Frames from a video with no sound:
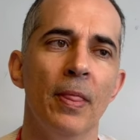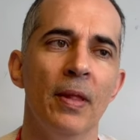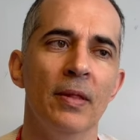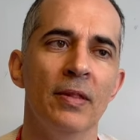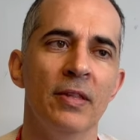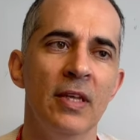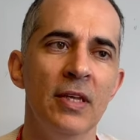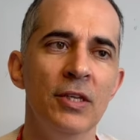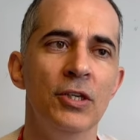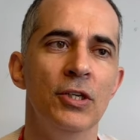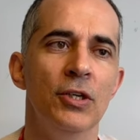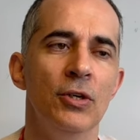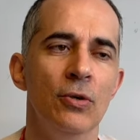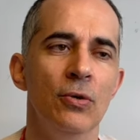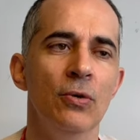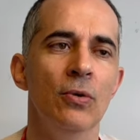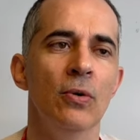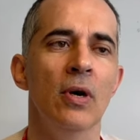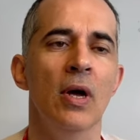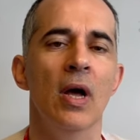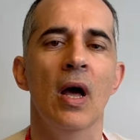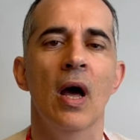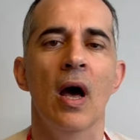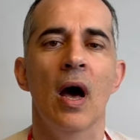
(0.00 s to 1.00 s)
teach
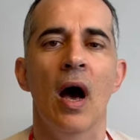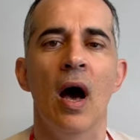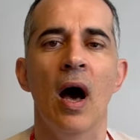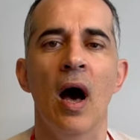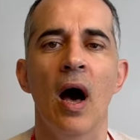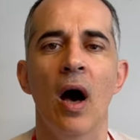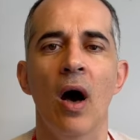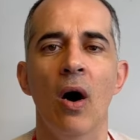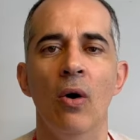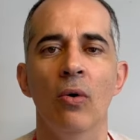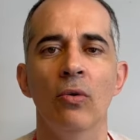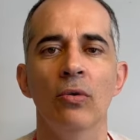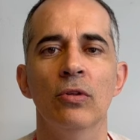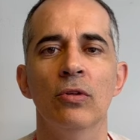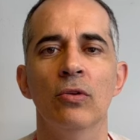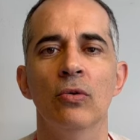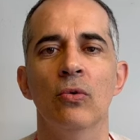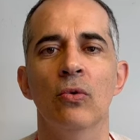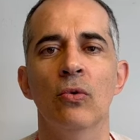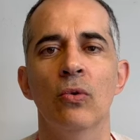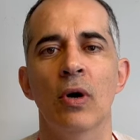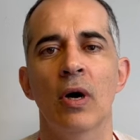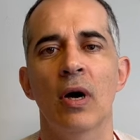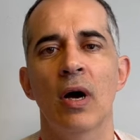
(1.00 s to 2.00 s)
you how
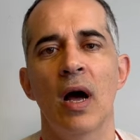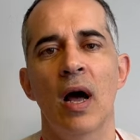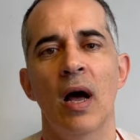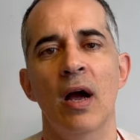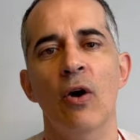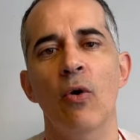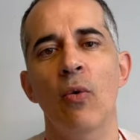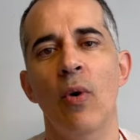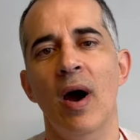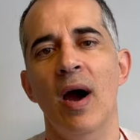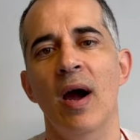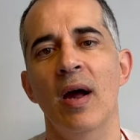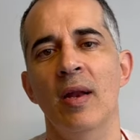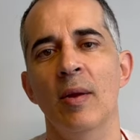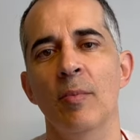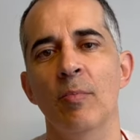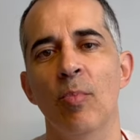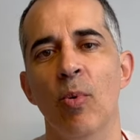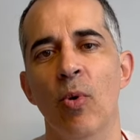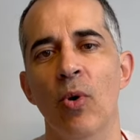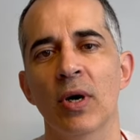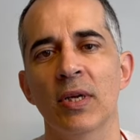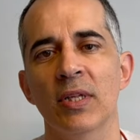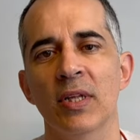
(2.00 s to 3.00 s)
to uh, acquire
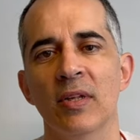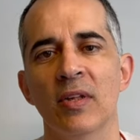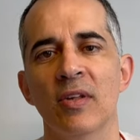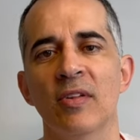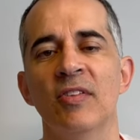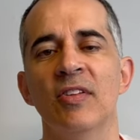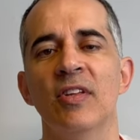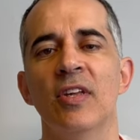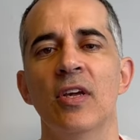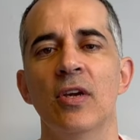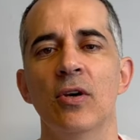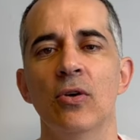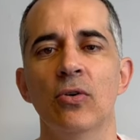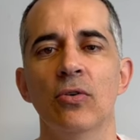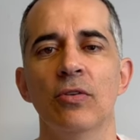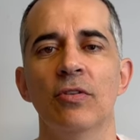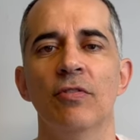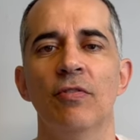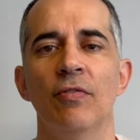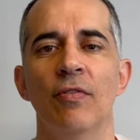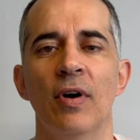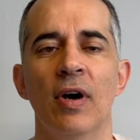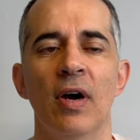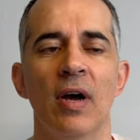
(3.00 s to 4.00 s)
important
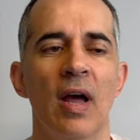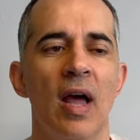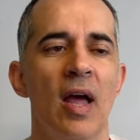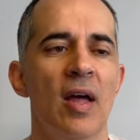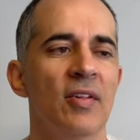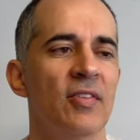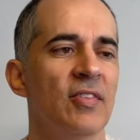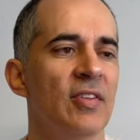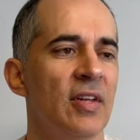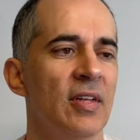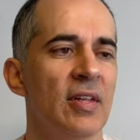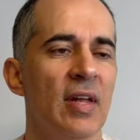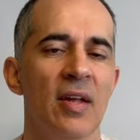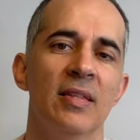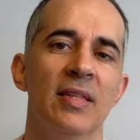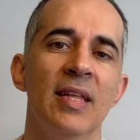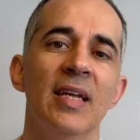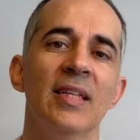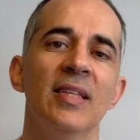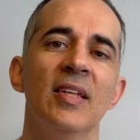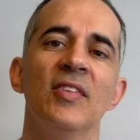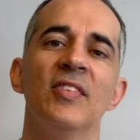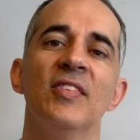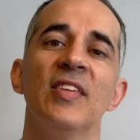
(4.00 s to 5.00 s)
skills uh, as a
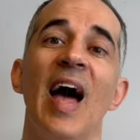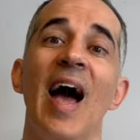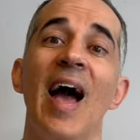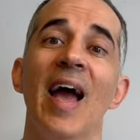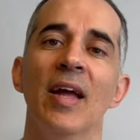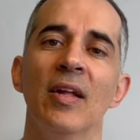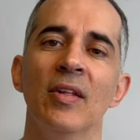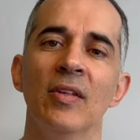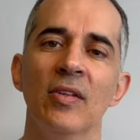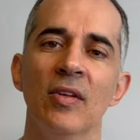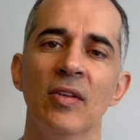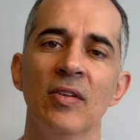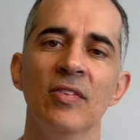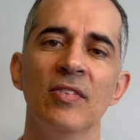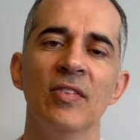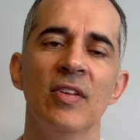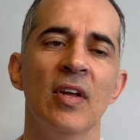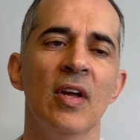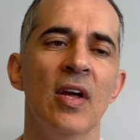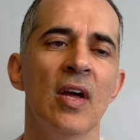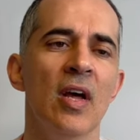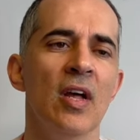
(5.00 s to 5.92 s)
data scientist.